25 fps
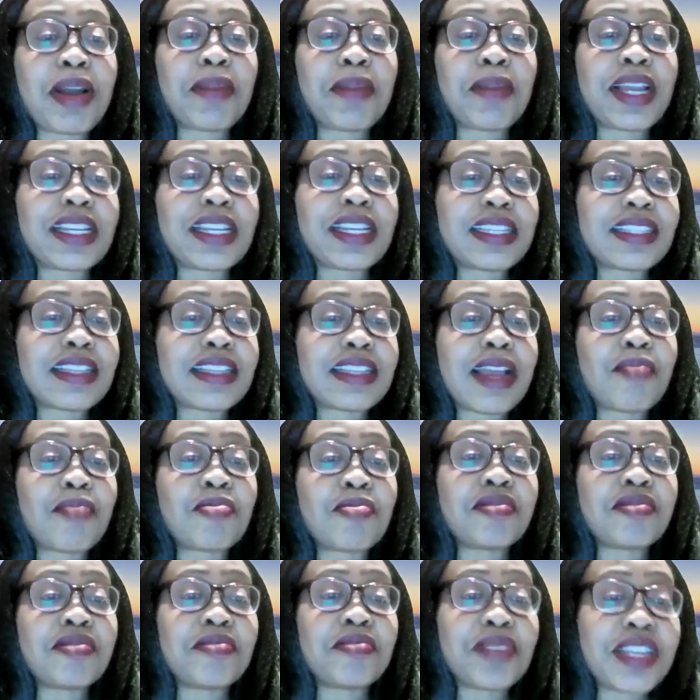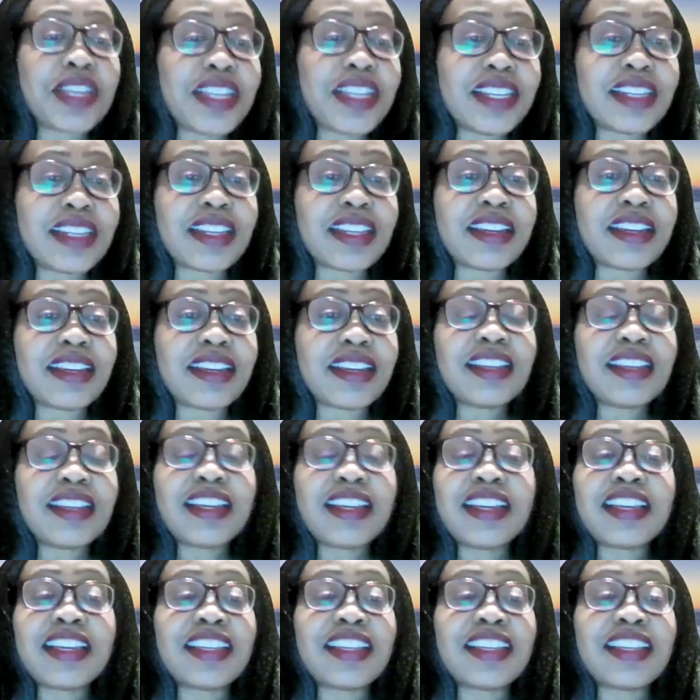and by the time we read it,